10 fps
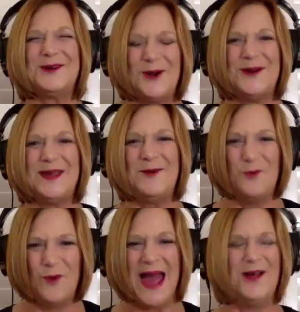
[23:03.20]
going
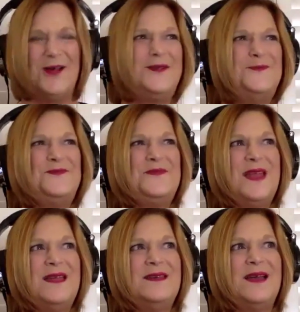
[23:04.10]
well,
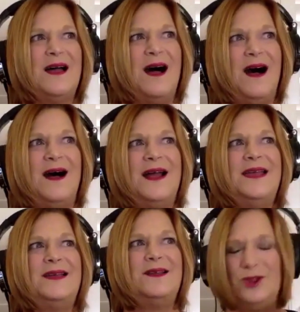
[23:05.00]

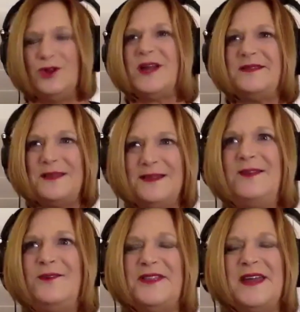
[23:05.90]
I look at the
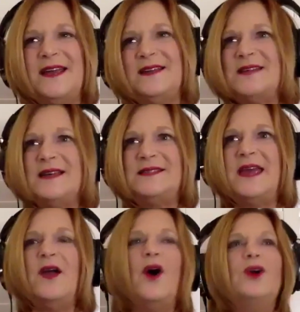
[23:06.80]
little things. I
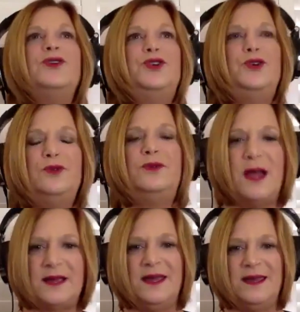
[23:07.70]
say, aren't you
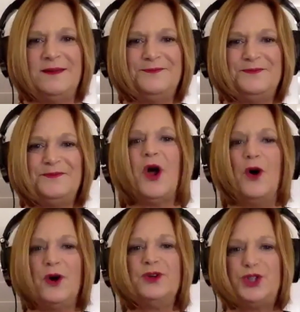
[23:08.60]
lucky?
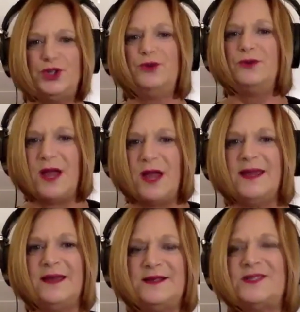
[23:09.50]
Aren't you
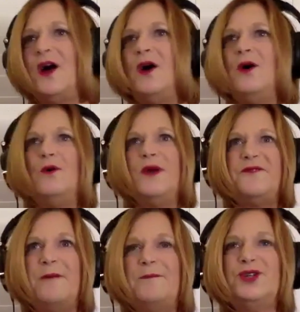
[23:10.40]
lucky? So if
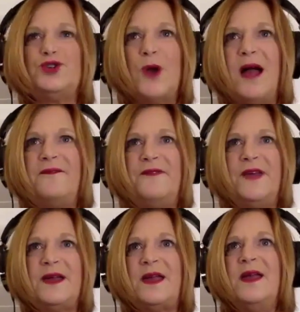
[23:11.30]
I'm in
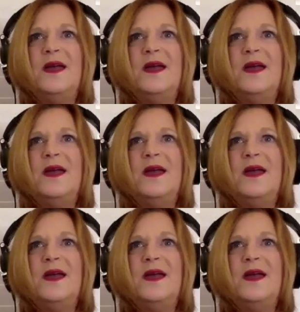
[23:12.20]
traffic